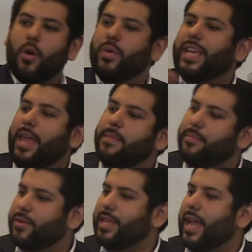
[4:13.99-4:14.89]
We came
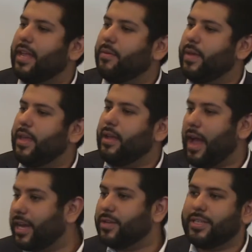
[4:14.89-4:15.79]
up with the, uh, we
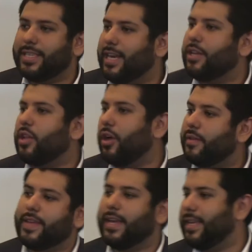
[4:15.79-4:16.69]
actually signaled
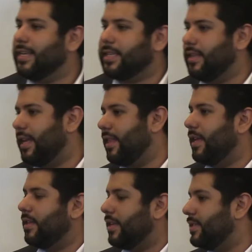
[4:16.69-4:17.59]
all the ideas that, that,
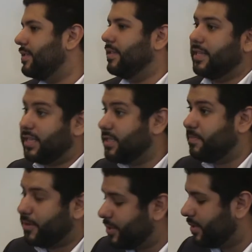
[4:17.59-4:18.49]
that, that this,
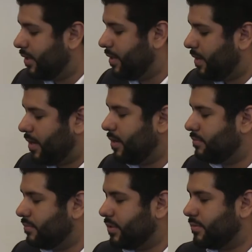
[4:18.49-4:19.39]
person,
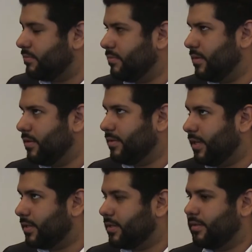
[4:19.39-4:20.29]
uh,
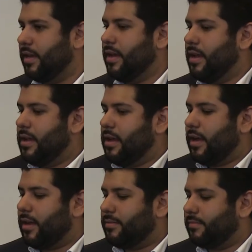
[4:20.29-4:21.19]
this
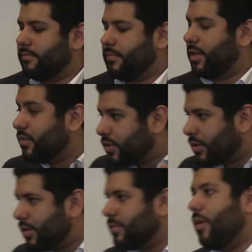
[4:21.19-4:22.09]
um,
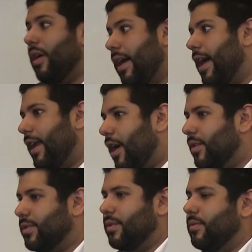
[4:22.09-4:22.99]
user as well, and
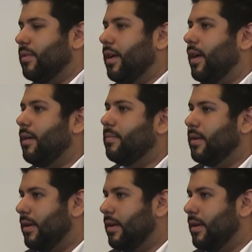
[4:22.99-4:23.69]
also uh,